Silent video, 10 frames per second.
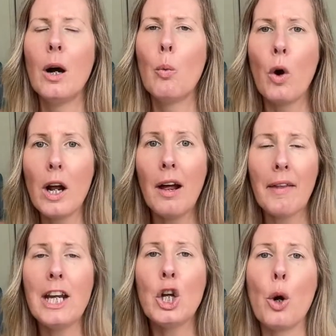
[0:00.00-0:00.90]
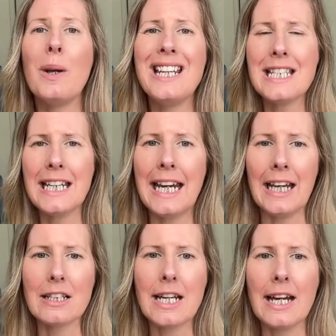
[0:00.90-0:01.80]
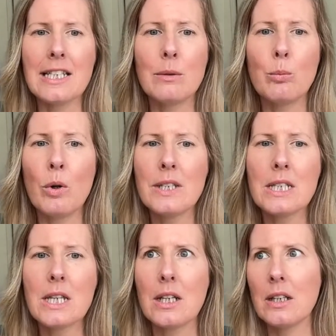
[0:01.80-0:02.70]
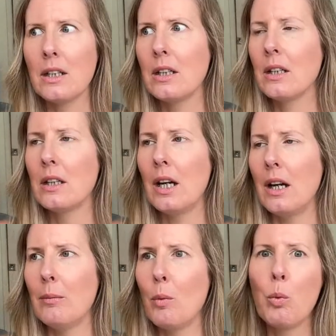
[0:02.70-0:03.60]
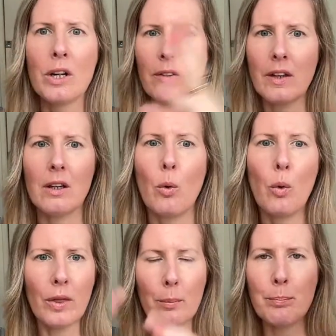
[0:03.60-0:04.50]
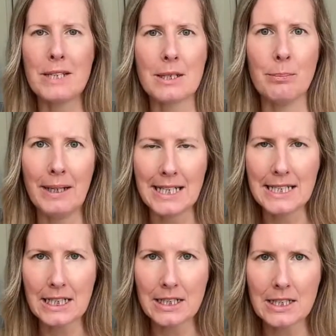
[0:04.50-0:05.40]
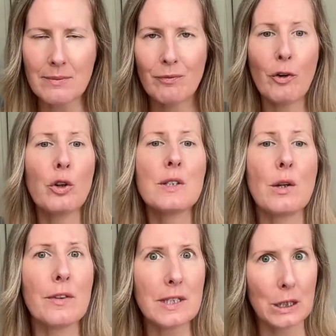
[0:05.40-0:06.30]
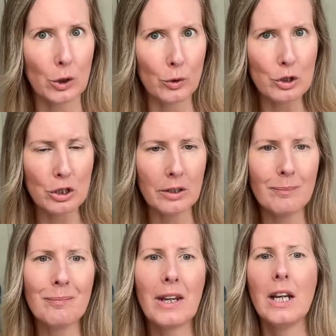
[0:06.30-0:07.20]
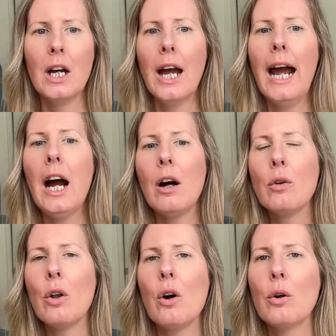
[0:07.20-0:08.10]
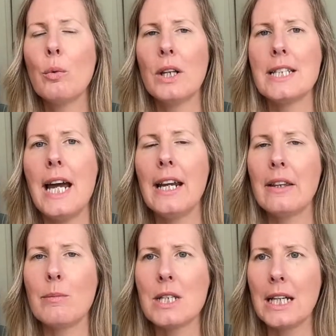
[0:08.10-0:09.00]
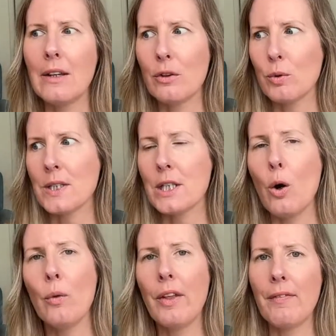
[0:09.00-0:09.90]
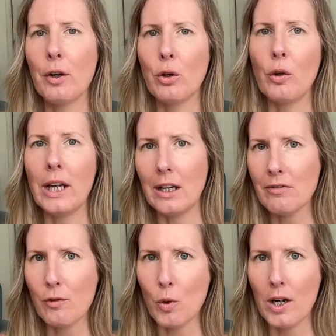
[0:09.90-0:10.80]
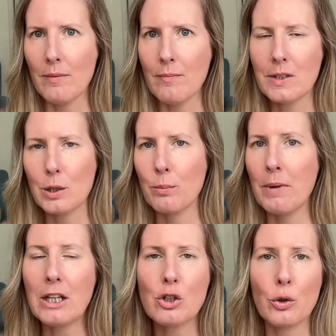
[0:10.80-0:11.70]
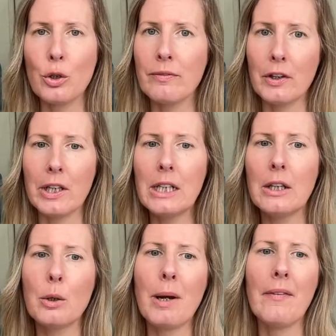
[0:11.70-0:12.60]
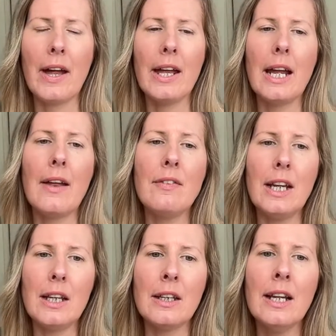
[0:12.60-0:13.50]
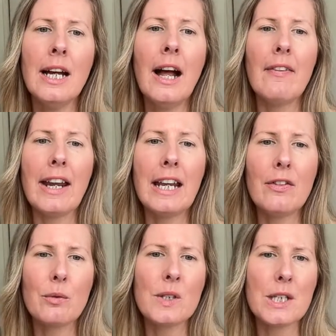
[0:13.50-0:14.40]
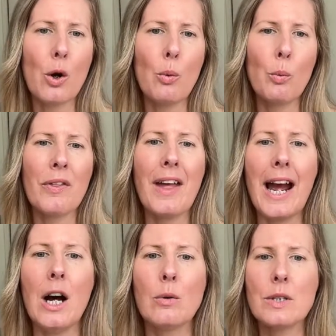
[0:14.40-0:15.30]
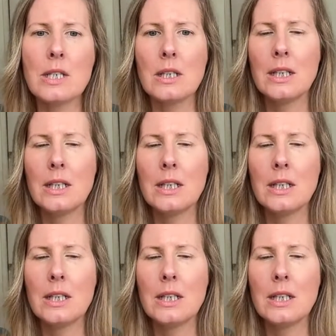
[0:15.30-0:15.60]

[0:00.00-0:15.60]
What are they going to get? As in, what's the what are the all the bits and pieces? Focus on the solution. How long will it take them to get the result that they're looking for? So make sure you're very clear about that. And then they get the result without